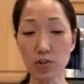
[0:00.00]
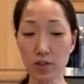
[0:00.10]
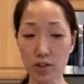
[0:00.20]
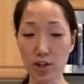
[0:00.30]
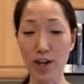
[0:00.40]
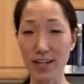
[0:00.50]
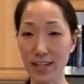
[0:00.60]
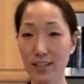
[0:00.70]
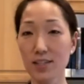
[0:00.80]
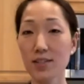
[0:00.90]
So you're not
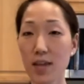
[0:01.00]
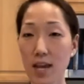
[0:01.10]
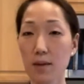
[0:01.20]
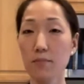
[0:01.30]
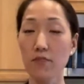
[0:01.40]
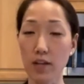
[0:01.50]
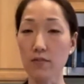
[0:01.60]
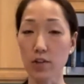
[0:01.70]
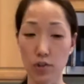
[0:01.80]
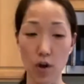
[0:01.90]
eating the same
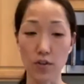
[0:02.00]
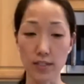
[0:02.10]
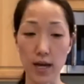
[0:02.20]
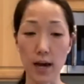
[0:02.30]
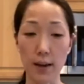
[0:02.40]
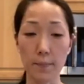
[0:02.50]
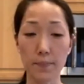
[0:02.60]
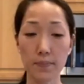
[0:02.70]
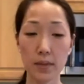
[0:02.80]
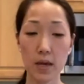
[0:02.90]
flavors all the time.